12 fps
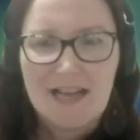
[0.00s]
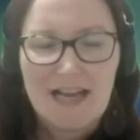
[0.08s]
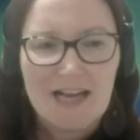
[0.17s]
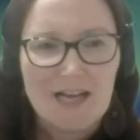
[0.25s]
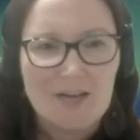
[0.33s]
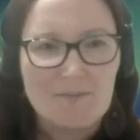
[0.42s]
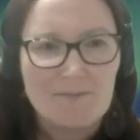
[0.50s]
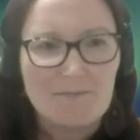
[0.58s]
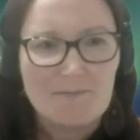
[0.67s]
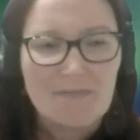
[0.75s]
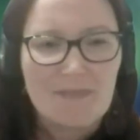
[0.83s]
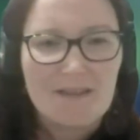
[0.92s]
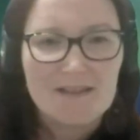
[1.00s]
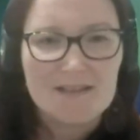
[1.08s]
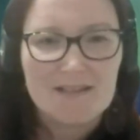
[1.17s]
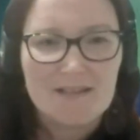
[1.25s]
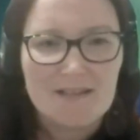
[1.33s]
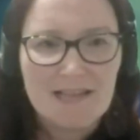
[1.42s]

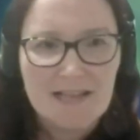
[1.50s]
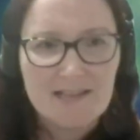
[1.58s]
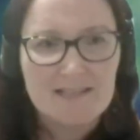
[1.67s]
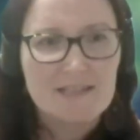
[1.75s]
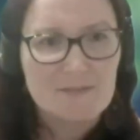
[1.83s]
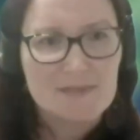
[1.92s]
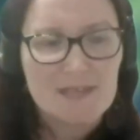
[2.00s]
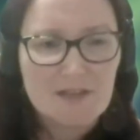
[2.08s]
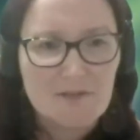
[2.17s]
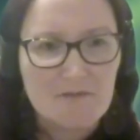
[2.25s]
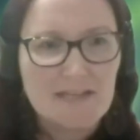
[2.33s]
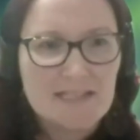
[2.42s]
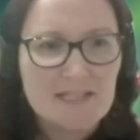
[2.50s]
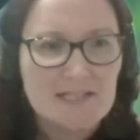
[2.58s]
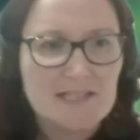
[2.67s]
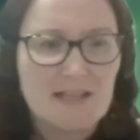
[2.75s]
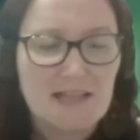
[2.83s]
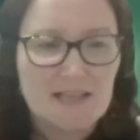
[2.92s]
So yeah, that seems to kind of feed
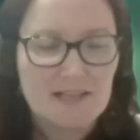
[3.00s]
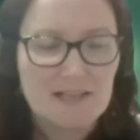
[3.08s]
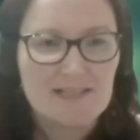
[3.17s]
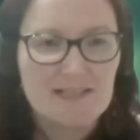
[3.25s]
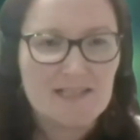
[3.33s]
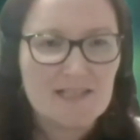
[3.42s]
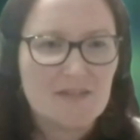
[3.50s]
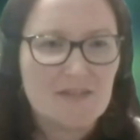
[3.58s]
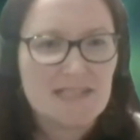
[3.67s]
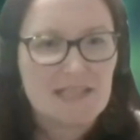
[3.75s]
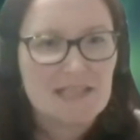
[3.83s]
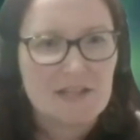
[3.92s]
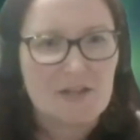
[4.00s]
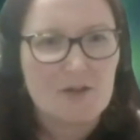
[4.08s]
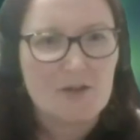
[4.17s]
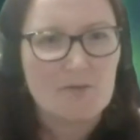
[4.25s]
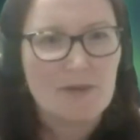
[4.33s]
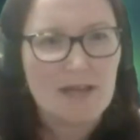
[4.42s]
into that sense of identity and
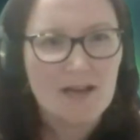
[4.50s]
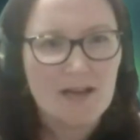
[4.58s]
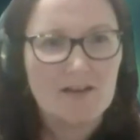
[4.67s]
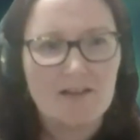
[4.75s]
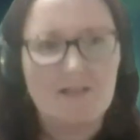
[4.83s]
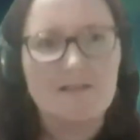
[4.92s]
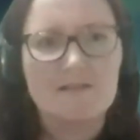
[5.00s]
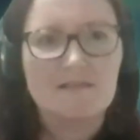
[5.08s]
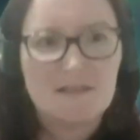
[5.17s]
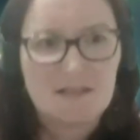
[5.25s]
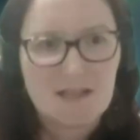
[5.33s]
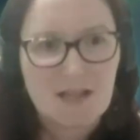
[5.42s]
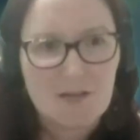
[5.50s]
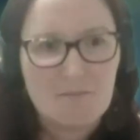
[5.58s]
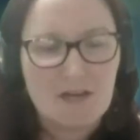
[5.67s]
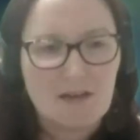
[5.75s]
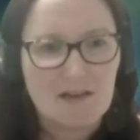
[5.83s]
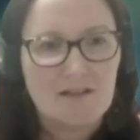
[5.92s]
who we are
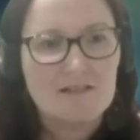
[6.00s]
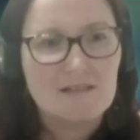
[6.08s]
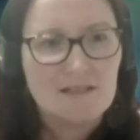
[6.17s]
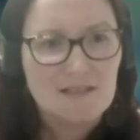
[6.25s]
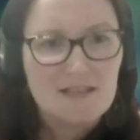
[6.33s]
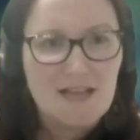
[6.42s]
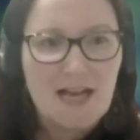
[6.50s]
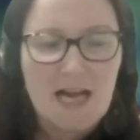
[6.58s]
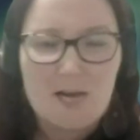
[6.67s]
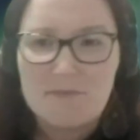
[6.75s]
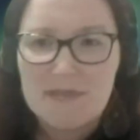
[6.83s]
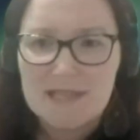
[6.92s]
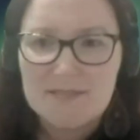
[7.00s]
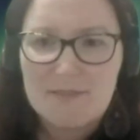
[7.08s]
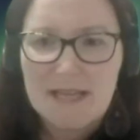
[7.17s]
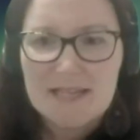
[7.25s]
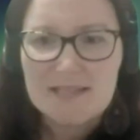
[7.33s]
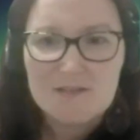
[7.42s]
among this
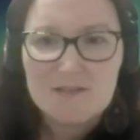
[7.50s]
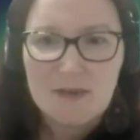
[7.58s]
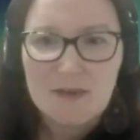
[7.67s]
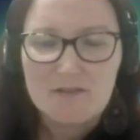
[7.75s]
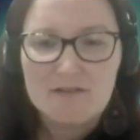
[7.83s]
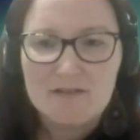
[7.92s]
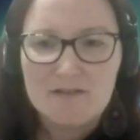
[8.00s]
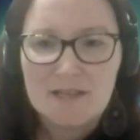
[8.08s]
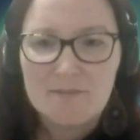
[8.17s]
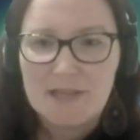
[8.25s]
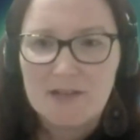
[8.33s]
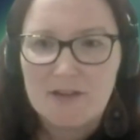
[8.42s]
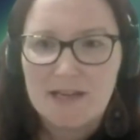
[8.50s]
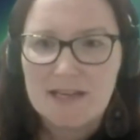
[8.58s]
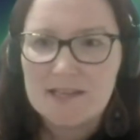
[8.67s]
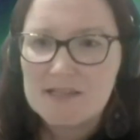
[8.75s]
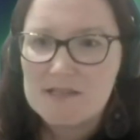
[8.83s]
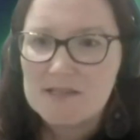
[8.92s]
space as well, can be quite
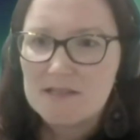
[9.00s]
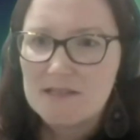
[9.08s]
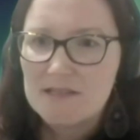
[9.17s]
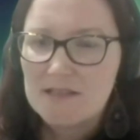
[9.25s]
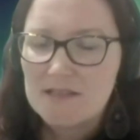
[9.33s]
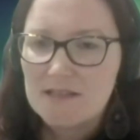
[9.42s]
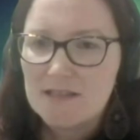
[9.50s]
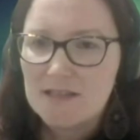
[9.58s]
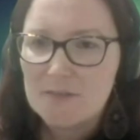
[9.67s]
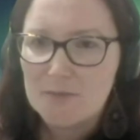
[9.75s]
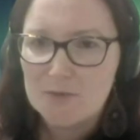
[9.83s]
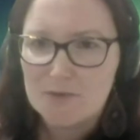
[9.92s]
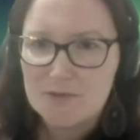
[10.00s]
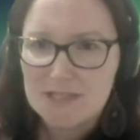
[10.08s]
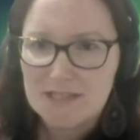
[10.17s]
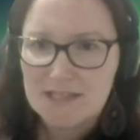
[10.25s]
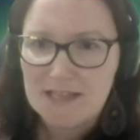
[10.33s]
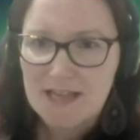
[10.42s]

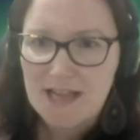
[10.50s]
important.